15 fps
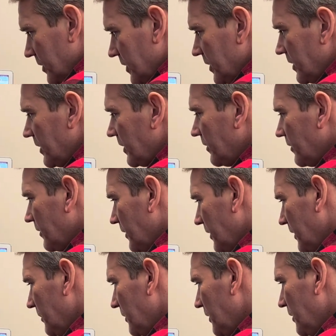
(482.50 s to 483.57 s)
T,
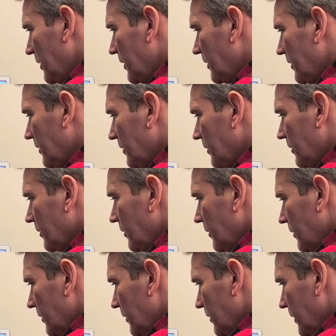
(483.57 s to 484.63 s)
keep going.
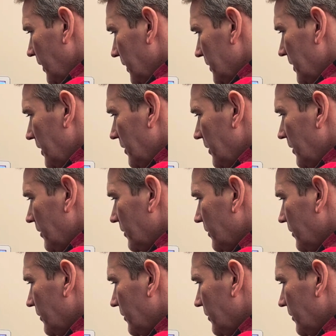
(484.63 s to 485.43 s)
Next letter,